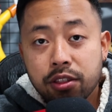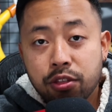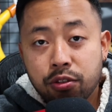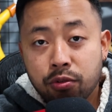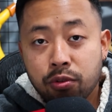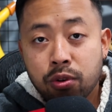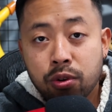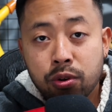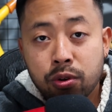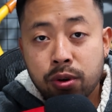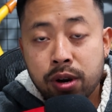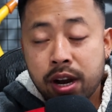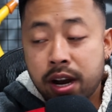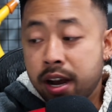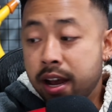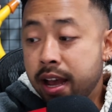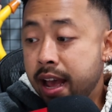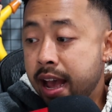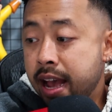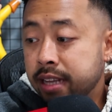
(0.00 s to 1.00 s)
through
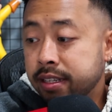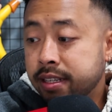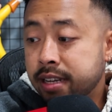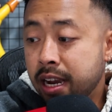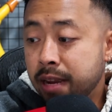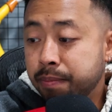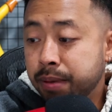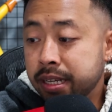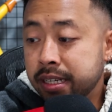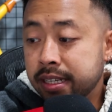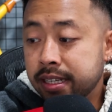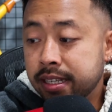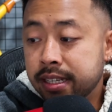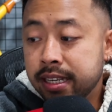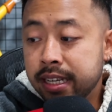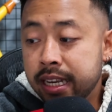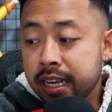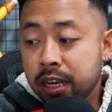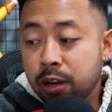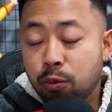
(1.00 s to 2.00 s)

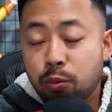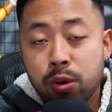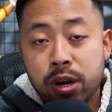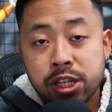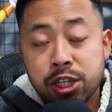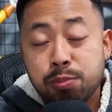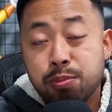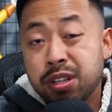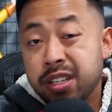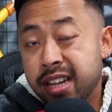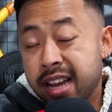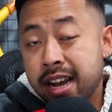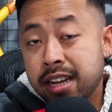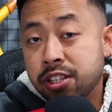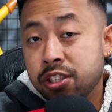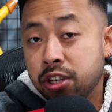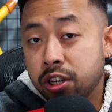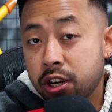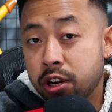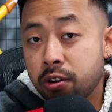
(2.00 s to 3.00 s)
SIPC, which
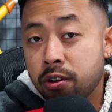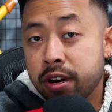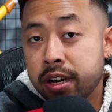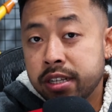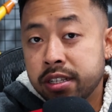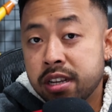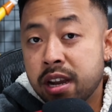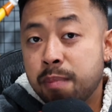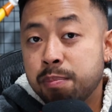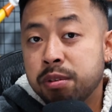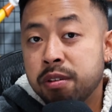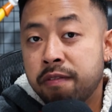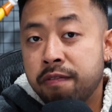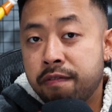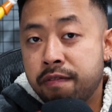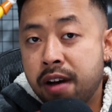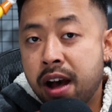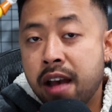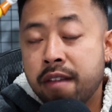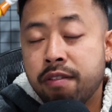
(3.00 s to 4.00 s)
protects securities up to
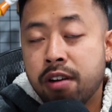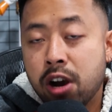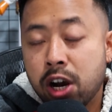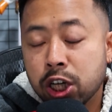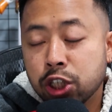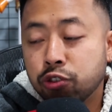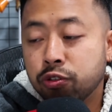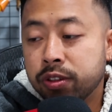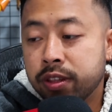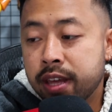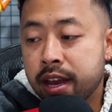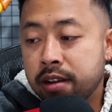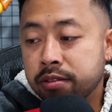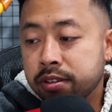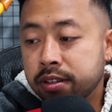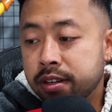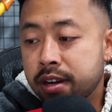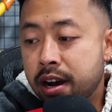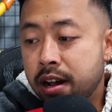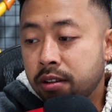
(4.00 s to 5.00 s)

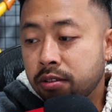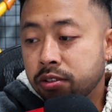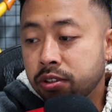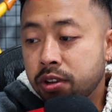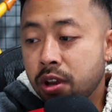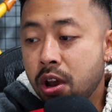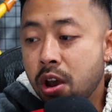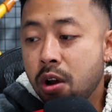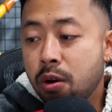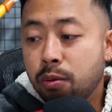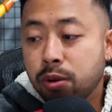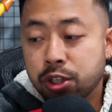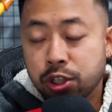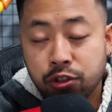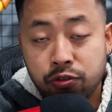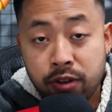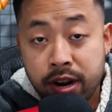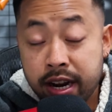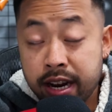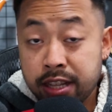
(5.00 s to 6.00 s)
$500,000, which
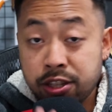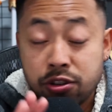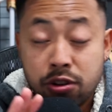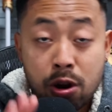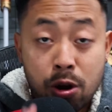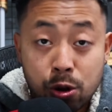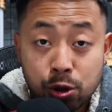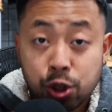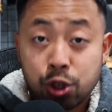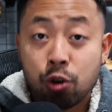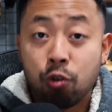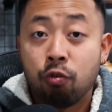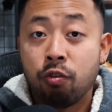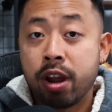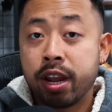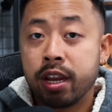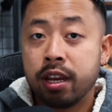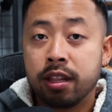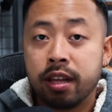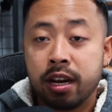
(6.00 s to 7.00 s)
is great. It's also
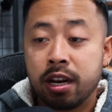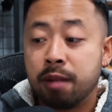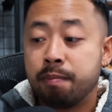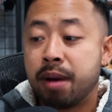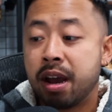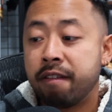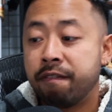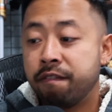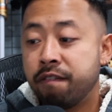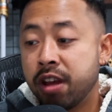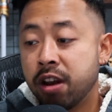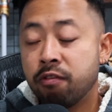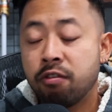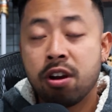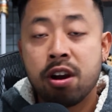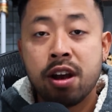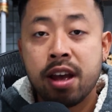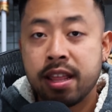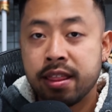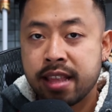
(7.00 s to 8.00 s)
regulated by
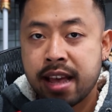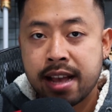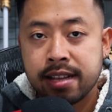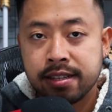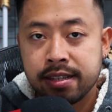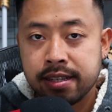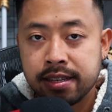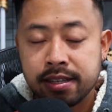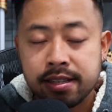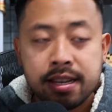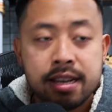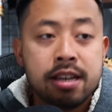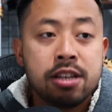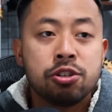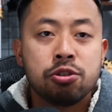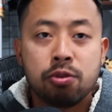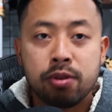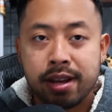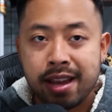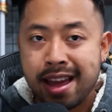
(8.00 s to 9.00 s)
FINRA and the SEC.
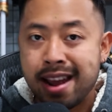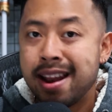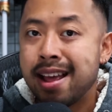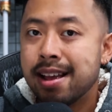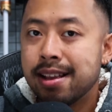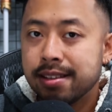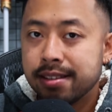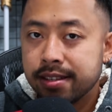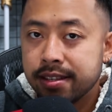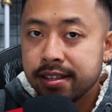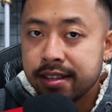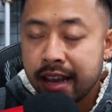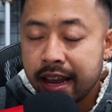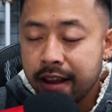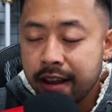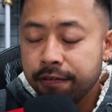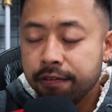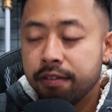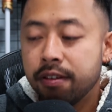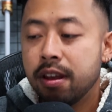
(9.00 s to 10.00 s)
So again,
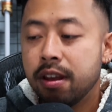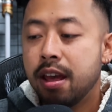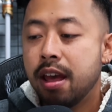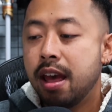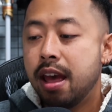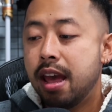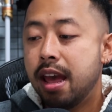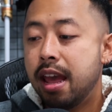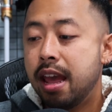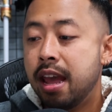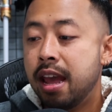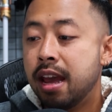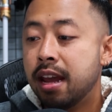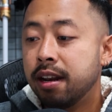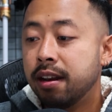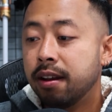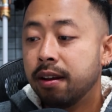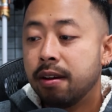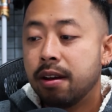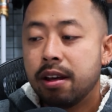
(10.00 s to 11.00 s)
safe.
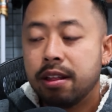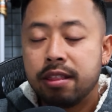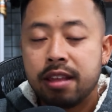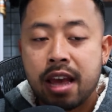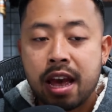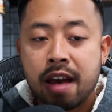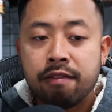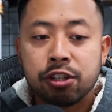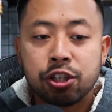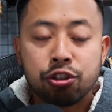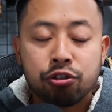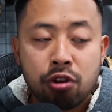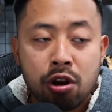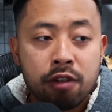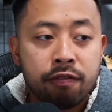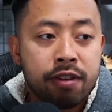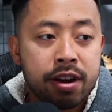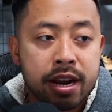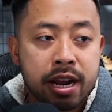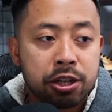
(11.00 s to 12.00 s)
And they have a
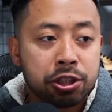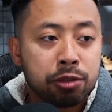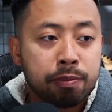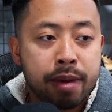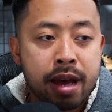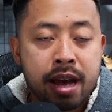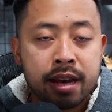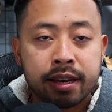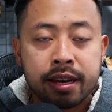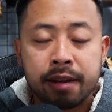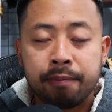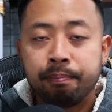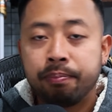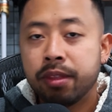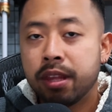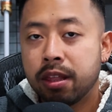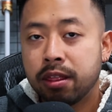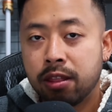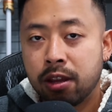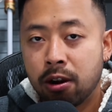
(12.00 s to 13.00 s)
strong financial backing.
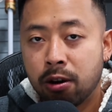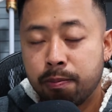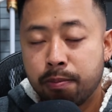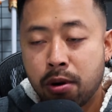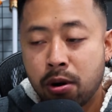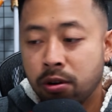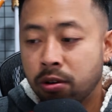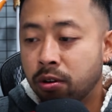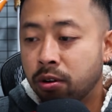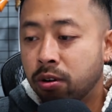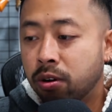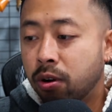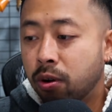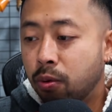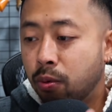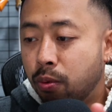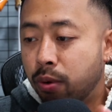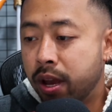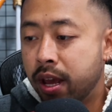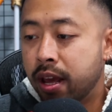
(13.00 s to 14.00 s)
They're partnered
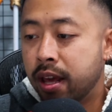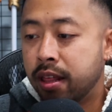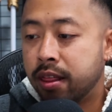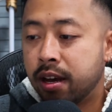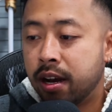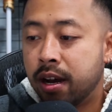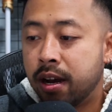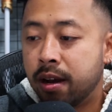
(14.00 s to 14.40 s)
with